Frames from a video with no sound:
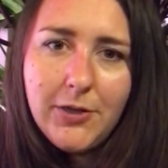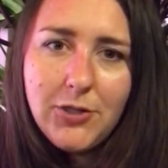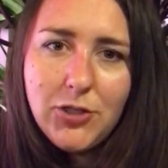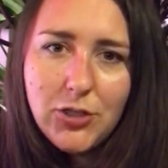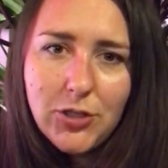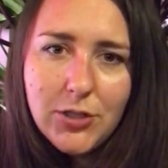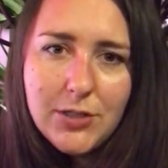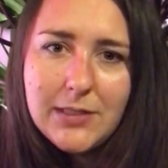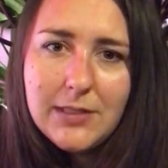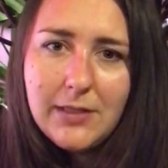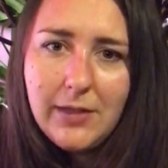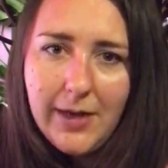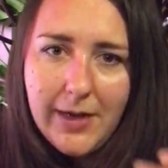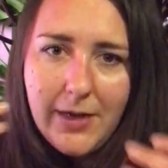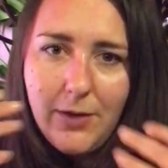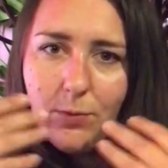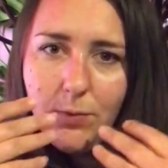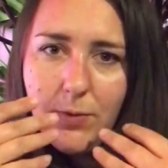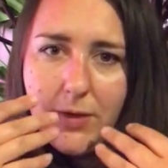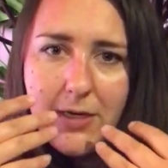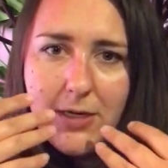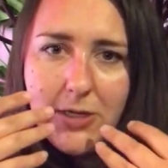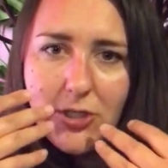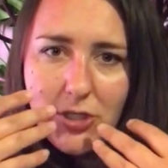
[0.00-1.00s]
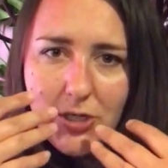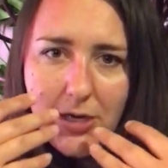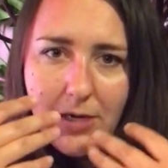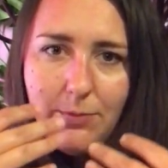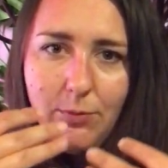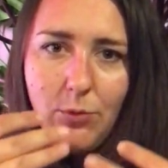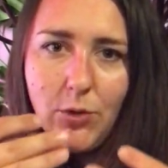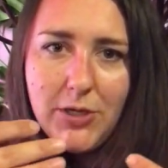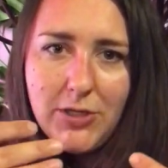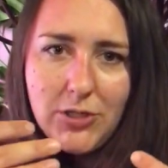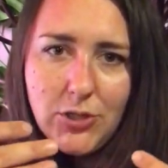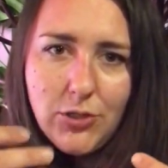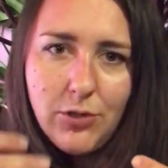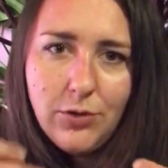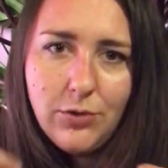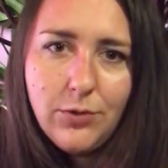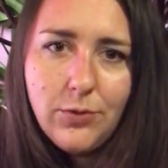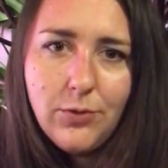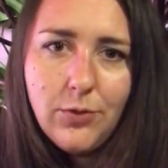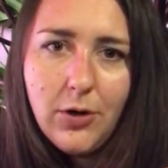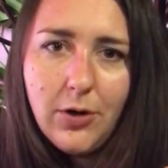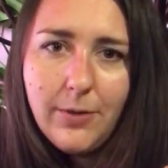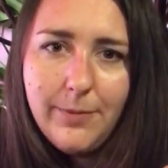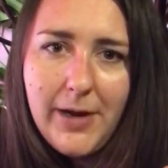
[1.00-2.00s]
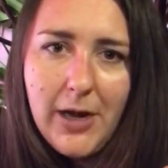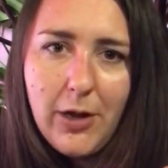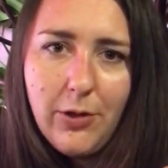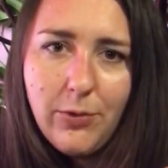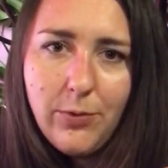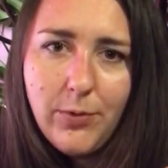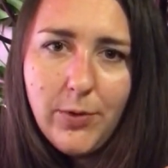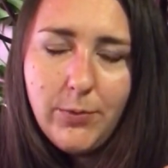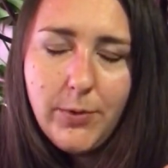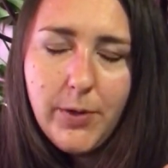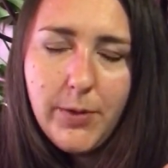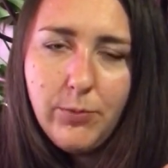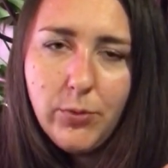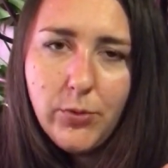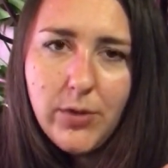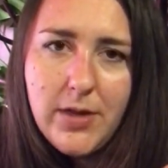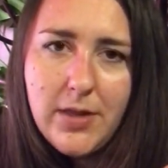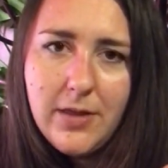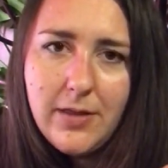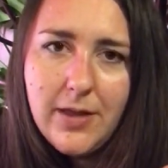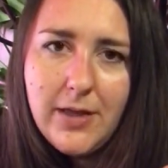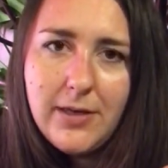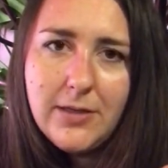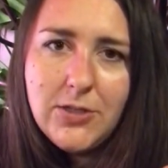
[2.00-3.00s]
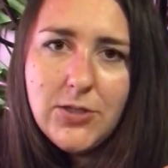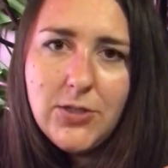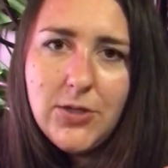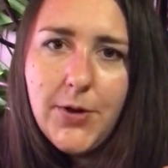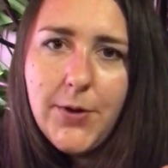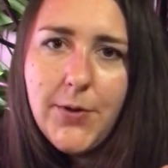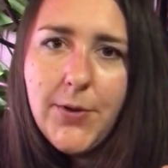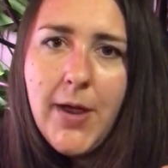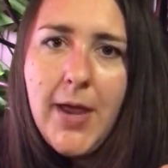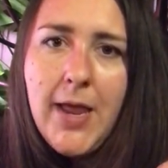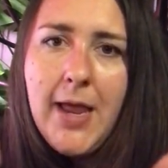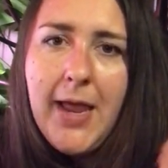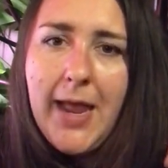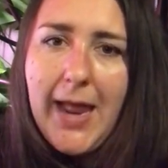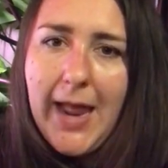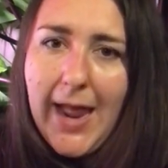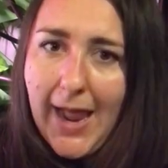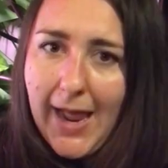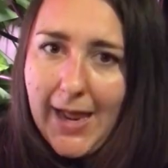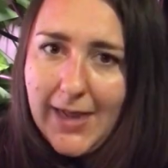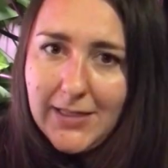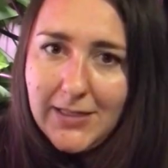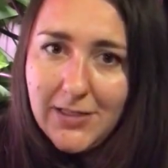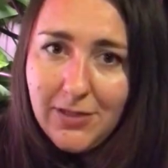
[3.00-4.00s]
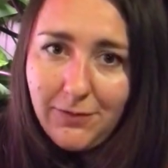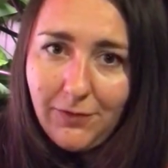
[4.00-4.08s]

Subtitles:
just like we shed moisture through our mouth when we breathe. And so as